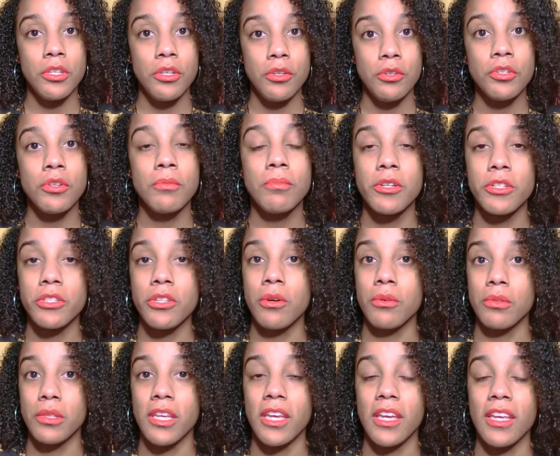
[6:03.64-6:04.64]
to YouTubers
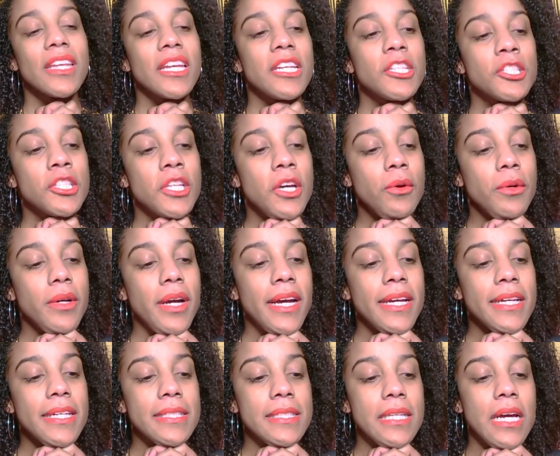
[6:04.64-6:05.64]
only. So
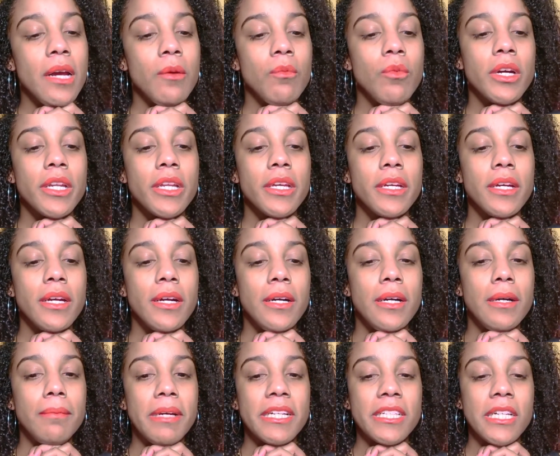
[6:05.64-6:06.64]
guys, I want to,
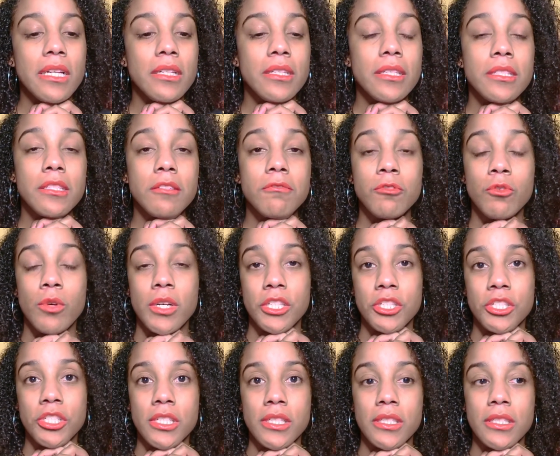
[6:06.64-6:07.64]
um, I got a list of
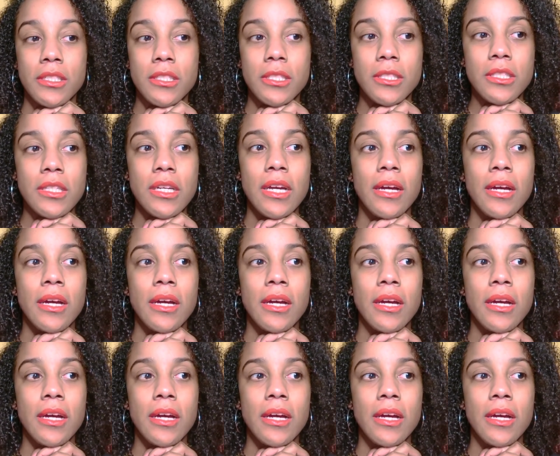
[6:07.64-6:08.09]
questions.